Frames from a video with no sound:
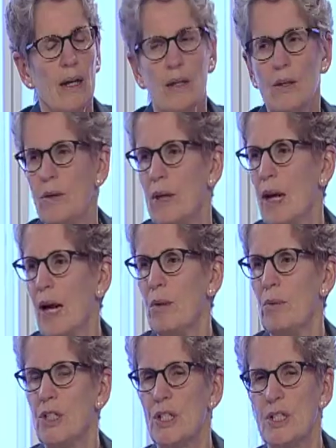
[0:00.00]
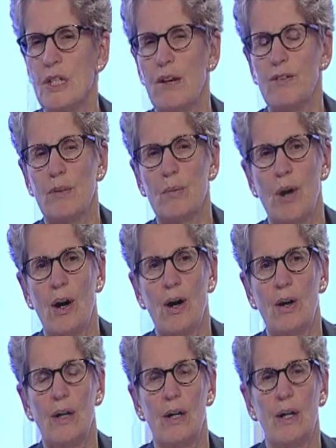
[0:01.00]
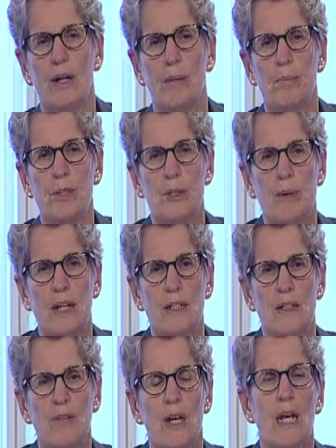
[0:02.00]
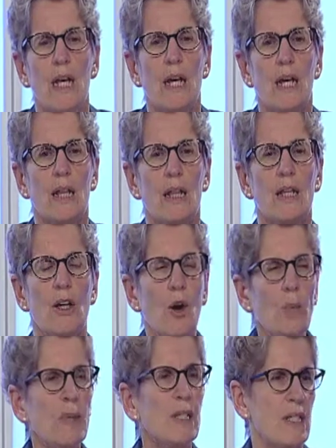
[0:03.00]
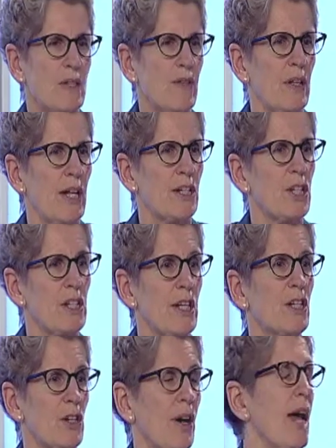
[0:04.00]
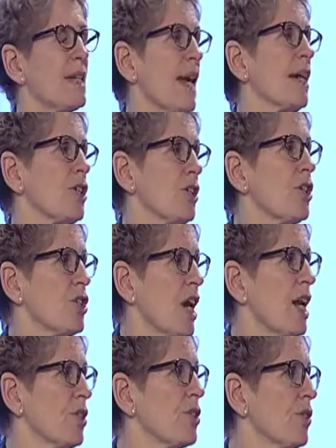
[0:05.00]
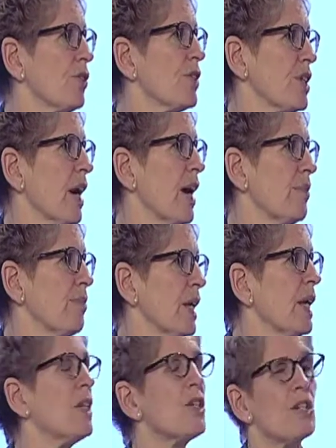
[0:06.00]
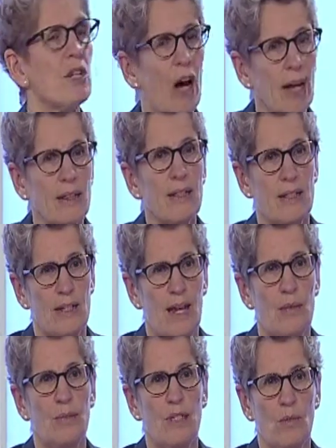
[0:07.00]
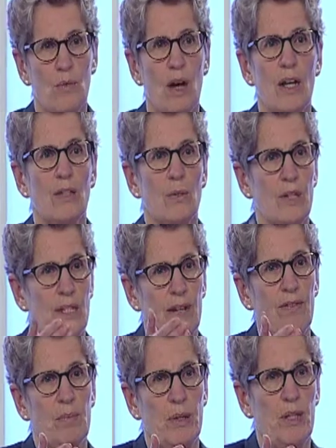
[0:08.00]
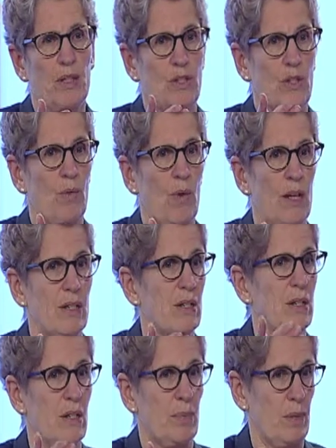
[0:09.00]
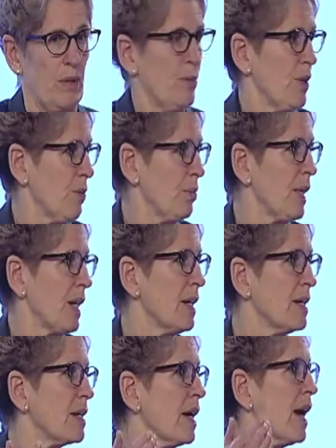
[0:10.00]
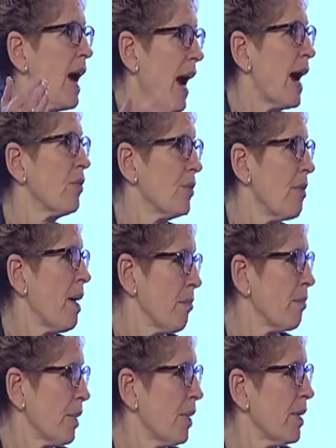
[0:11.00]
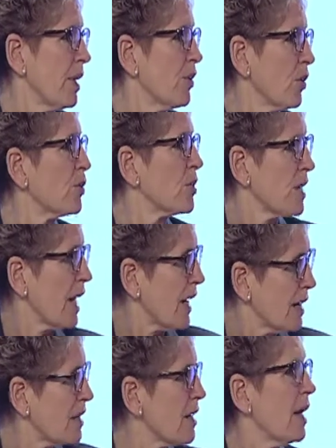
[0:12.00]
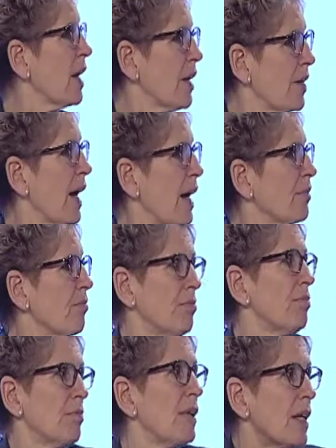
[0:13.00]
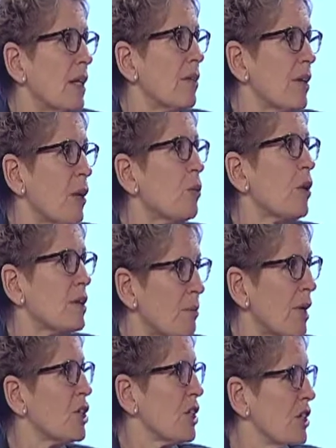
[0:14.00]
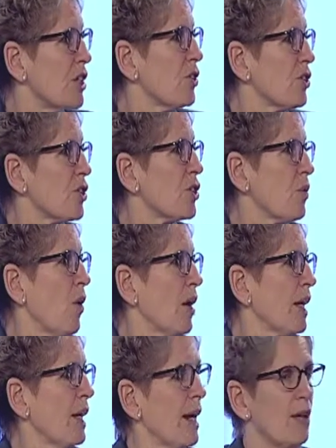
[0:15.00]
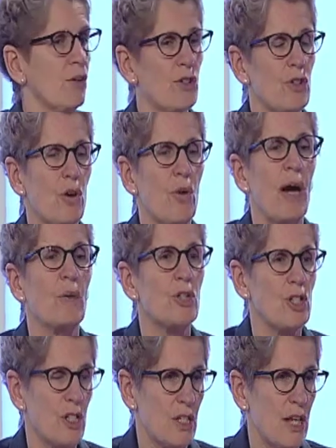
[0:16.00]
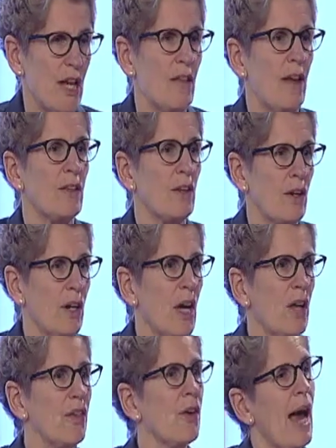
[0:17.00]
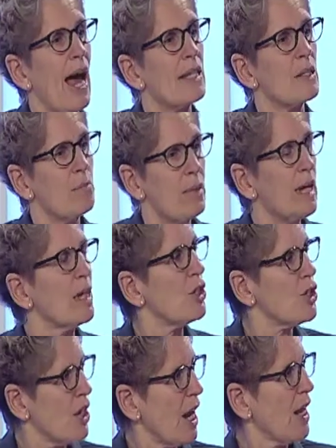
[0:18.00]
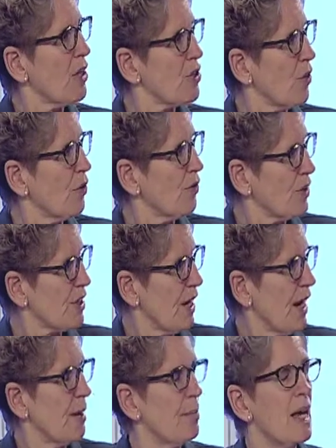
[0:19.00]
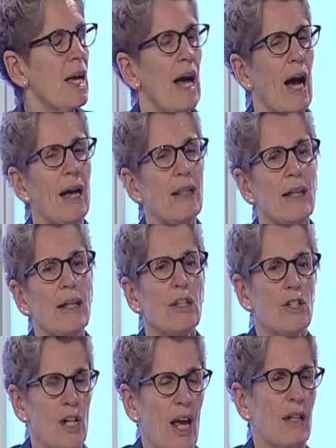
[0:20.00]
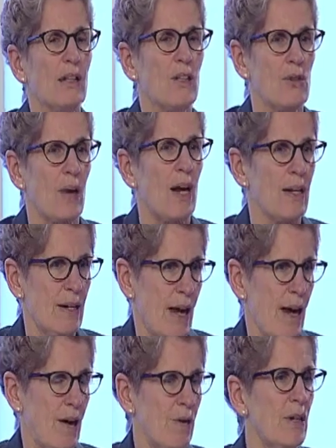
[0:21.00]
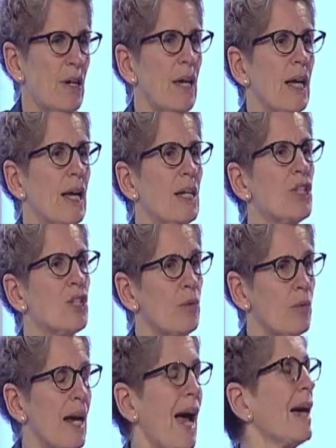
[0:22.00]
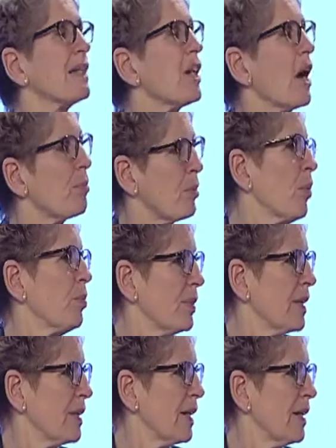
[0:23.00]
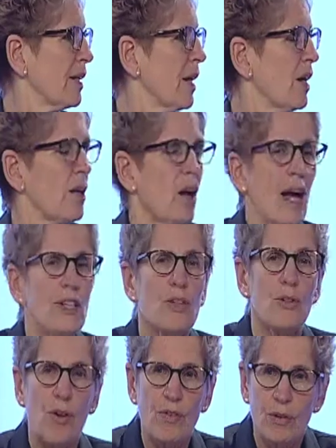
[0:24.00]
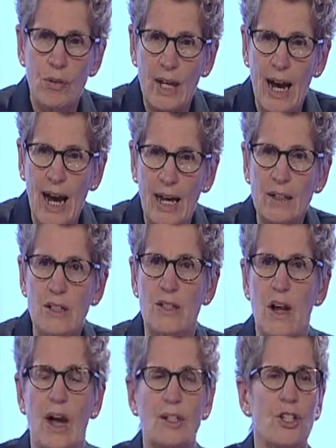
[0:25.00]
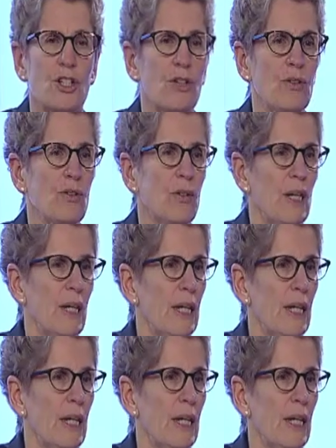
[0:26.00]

you know, and I will just say from our uh, perspective, the openness of the legislature has actually changed over time. It is not the same as it was when David Peterson was the premier, because I remember in those days that it, it was much easier just to walk in and out. So I would just say that there, there has been change over time. I think the challenge right now is to react appropriately, not to overreact, not to,